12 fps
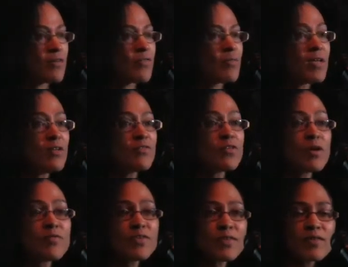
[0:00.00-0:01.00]
for many of you,
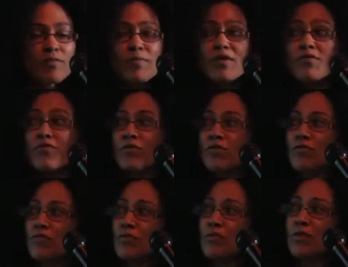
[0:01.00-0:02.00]
I think there are many of you in
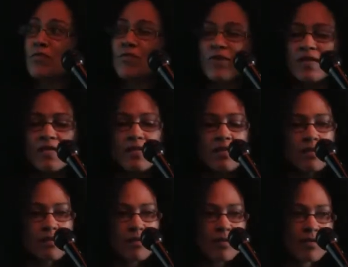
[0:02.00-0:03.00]
the room that
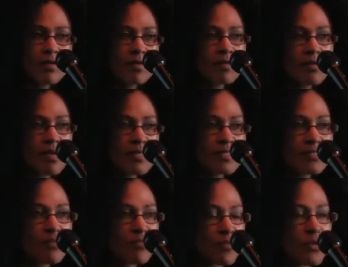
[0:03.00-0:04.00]
already get an
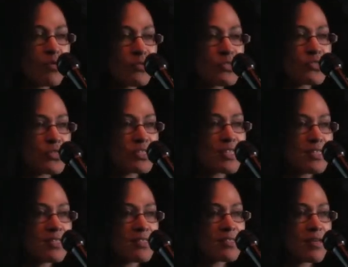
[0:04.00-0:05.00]
idea of what open source
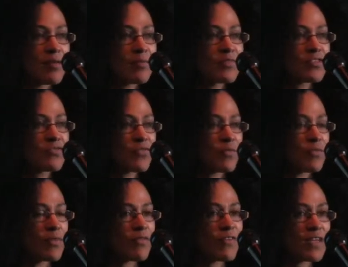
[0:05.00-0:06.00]
is, just
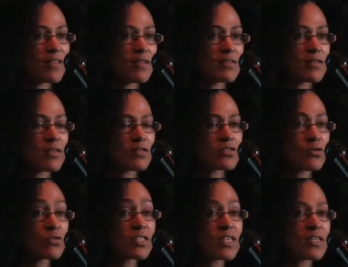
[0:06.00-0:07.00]
from the fact that it's
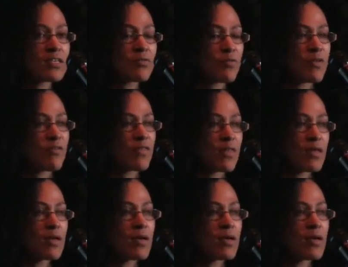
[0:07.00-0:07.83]
associated with